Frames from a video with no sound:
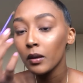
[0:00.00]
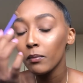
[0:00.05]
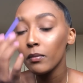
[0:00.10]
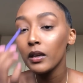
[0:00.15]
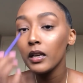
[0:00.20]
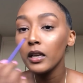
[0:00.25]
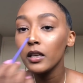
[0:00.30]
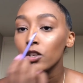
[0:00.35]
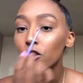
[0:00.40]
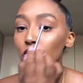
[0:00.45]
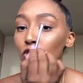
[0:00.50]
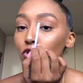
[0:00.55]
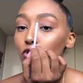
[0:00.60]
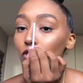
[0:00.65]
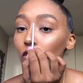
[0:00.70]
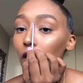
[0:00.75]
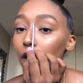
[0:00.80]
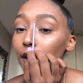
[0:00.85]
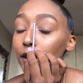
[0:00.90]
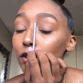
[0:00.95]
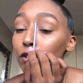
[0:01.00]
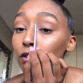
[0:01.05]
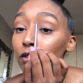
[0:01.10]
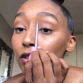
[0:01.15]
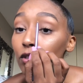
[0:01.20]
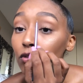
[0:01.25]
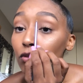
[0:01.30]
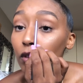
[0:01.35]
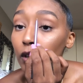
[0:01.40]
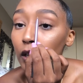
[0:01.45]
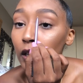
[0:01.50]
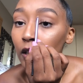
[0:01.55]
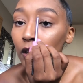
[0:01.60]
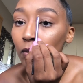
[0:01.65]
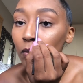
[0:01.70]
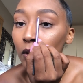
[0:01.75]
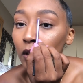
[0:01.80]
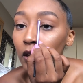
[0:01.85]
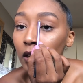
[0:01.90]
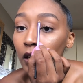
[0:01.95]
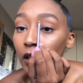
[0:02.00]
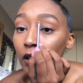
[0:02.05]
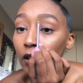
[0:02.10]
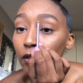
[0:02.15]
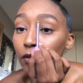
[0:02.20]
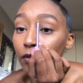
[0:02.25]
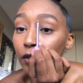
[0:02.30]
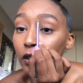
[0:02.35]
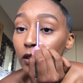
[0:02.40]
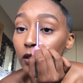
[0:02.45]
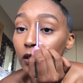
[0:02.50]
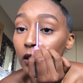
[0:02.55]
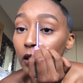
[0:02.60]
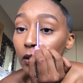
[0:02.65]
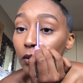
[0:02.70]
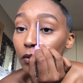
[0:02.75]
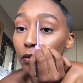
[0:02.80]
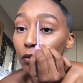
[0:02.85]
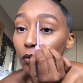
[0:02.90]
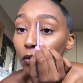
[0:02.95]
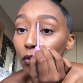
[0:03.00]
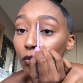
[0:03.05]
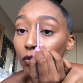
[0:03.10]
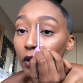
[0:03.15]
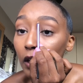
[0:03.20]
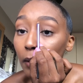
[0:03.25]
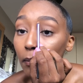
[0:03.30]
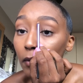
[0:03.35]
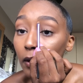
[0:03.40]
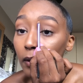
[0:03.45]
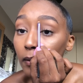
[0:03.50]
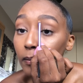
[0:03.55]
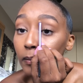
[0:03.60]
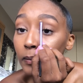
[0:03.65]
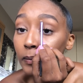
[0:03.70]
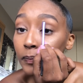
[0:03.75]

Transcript: But let's try and do this one, and then we can like fix it up off camera.